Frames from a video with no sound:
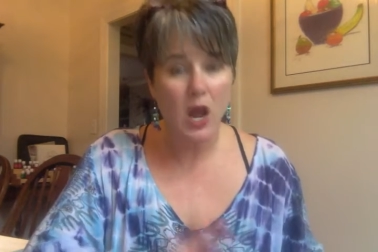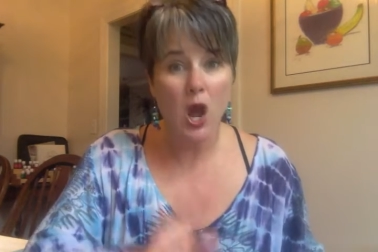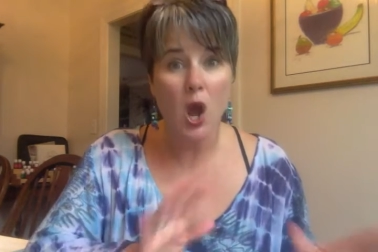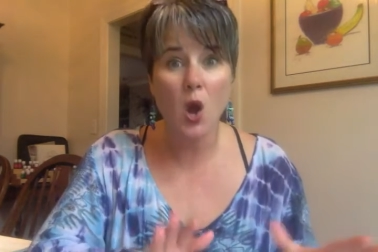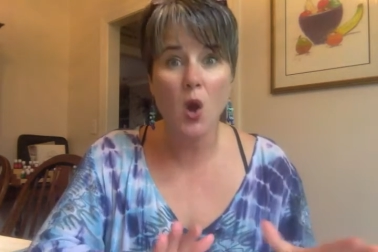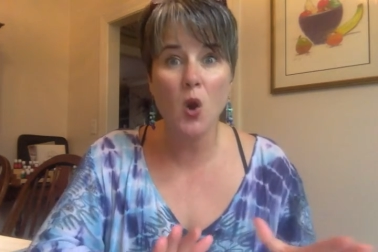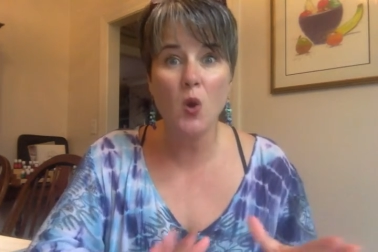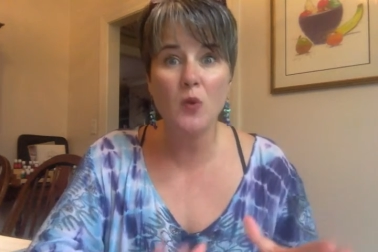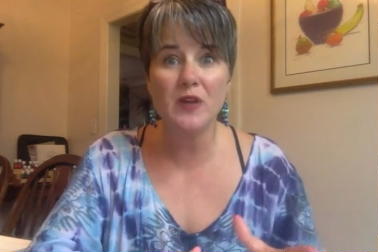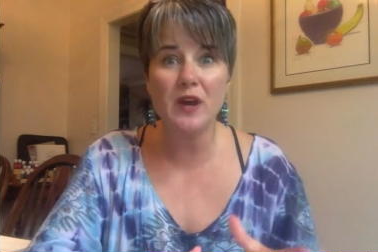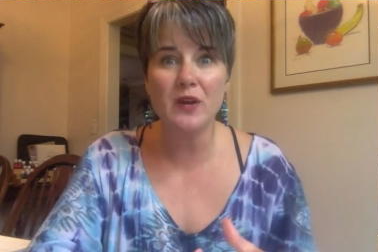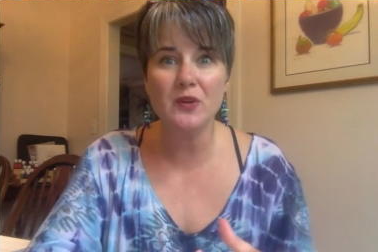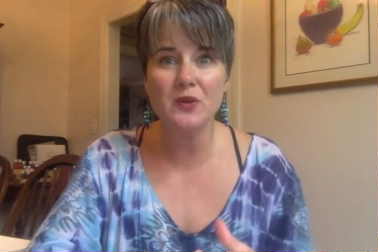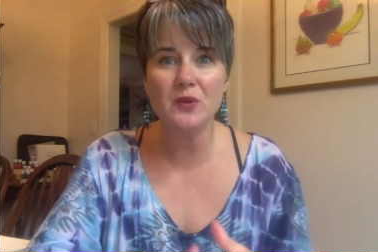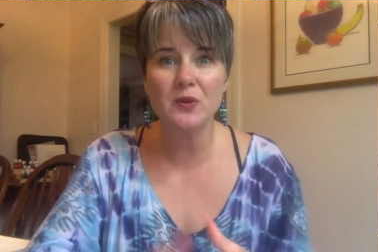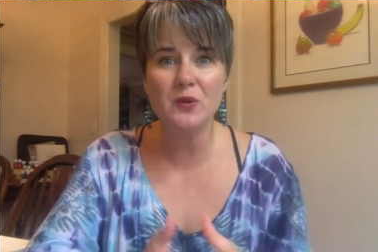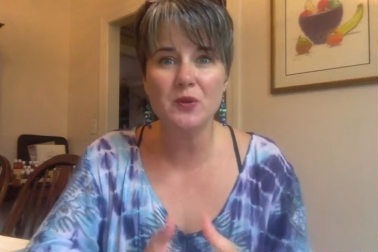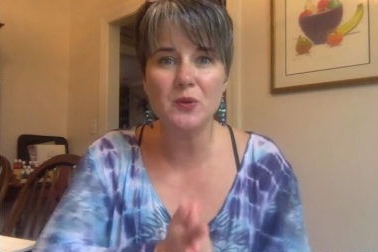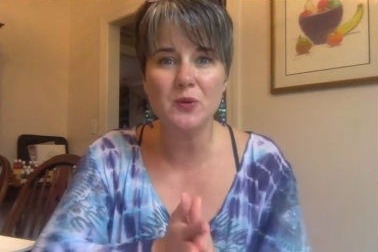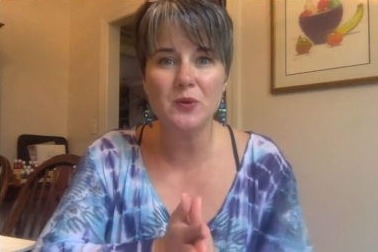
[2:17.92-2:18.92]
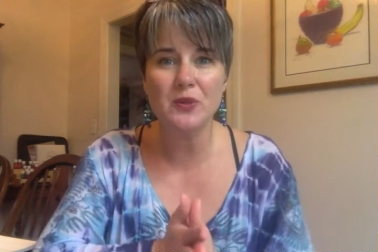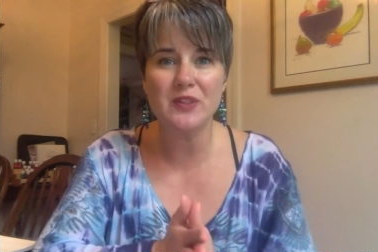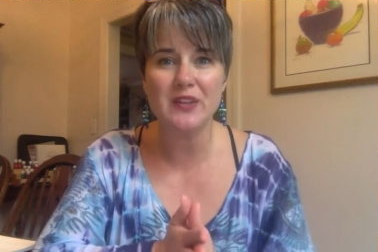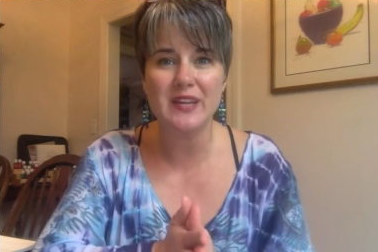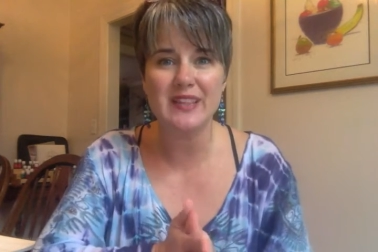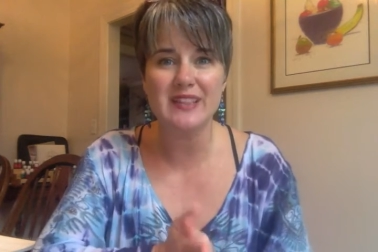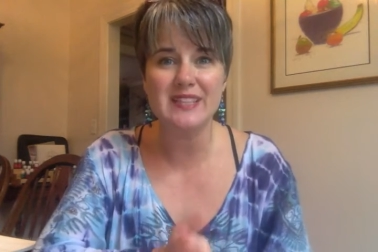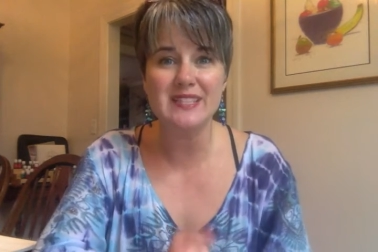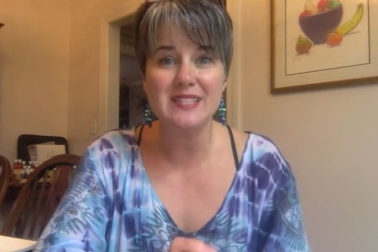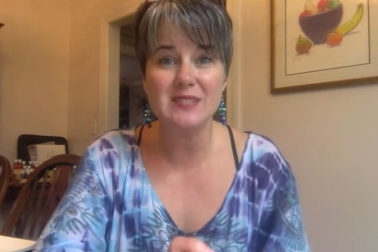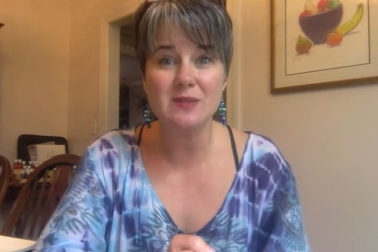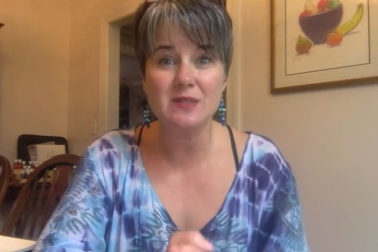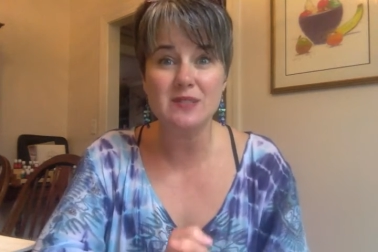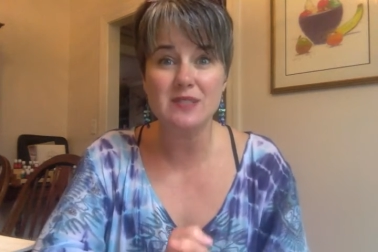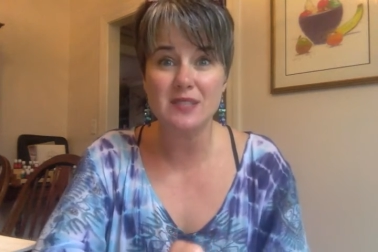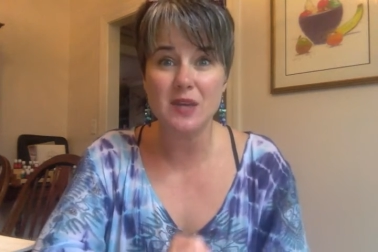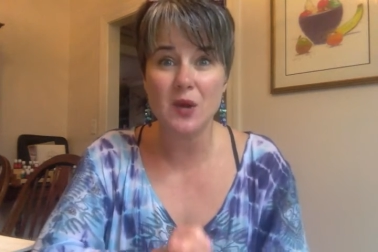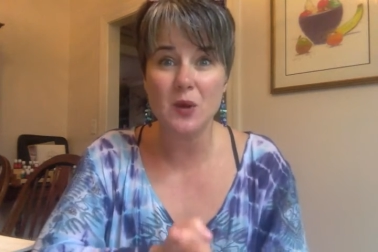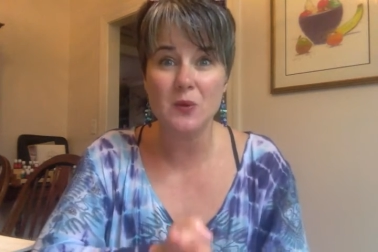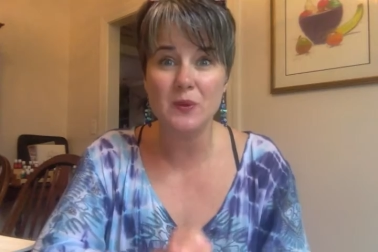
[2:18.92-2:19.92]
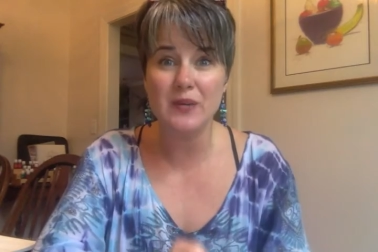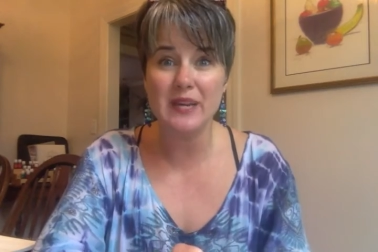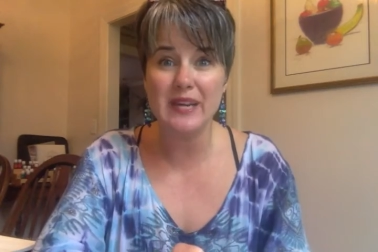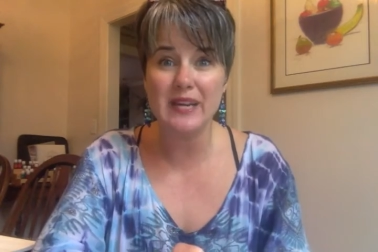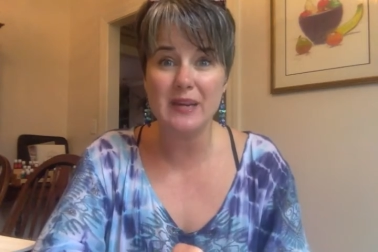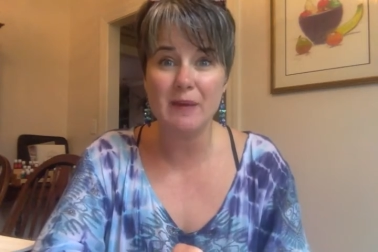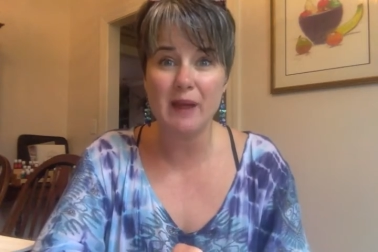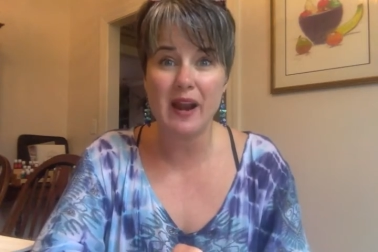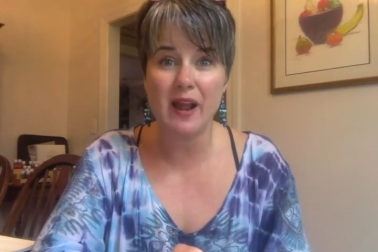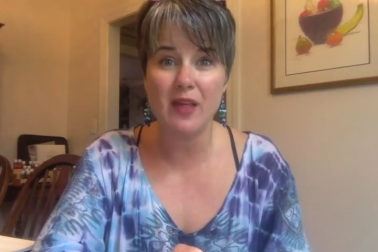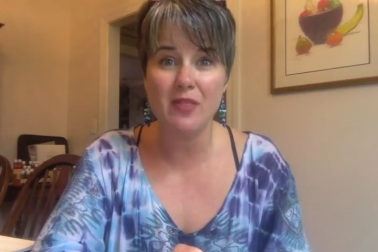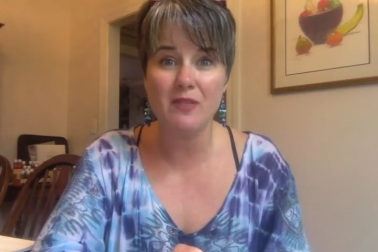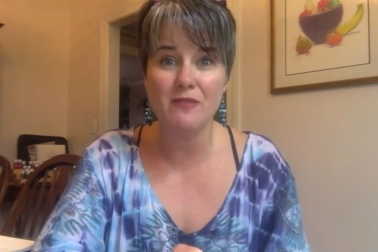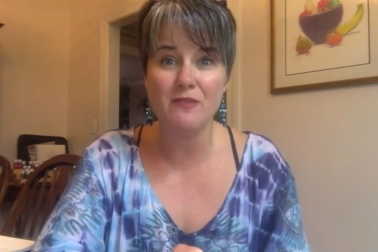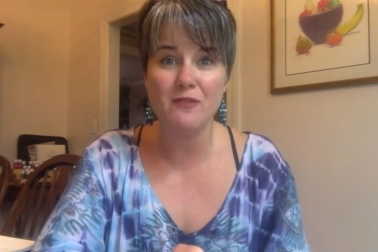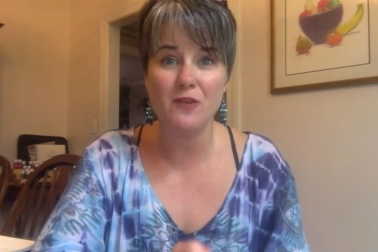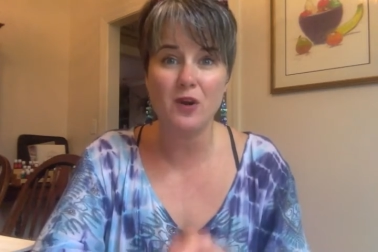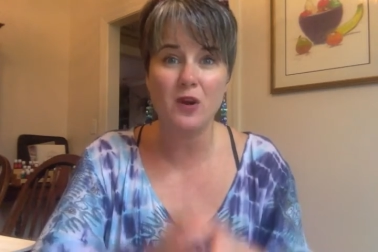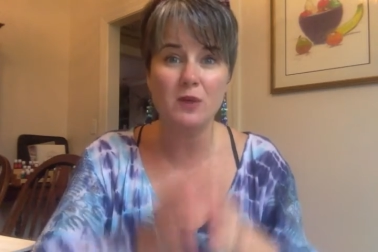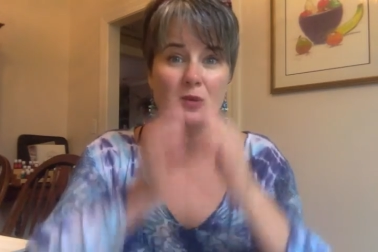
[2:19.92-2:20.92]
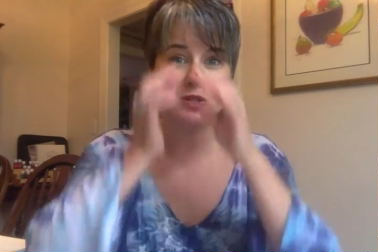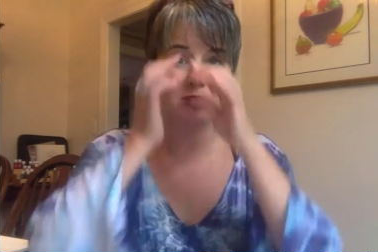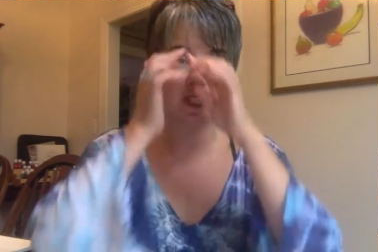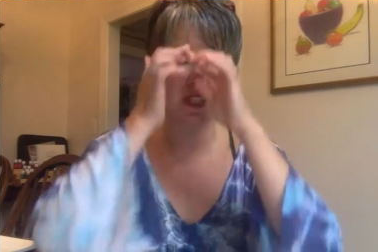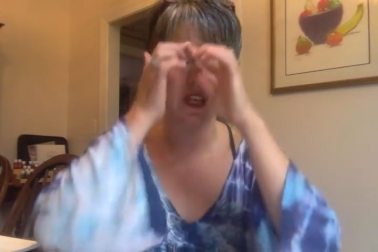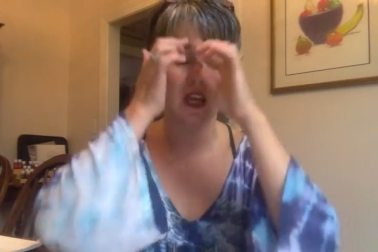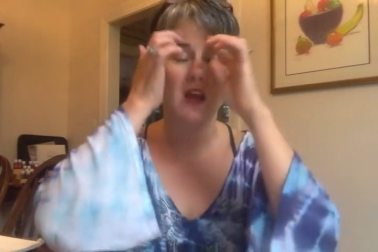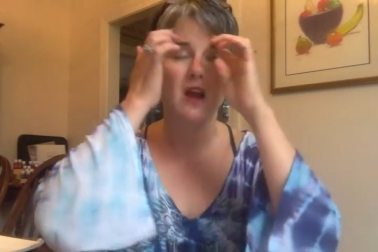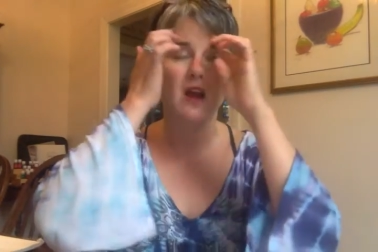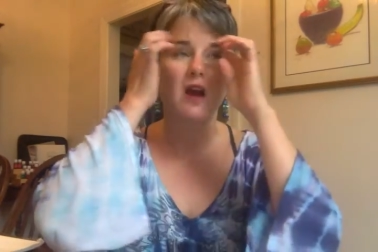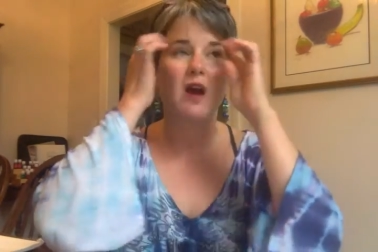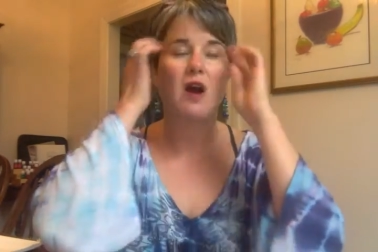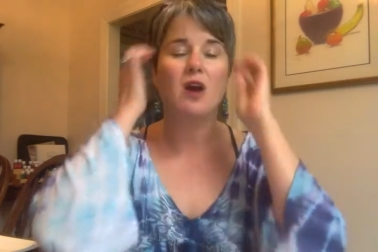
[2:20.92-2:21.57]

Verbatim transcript: oh, the other cool thing. This is so neat about how the farmers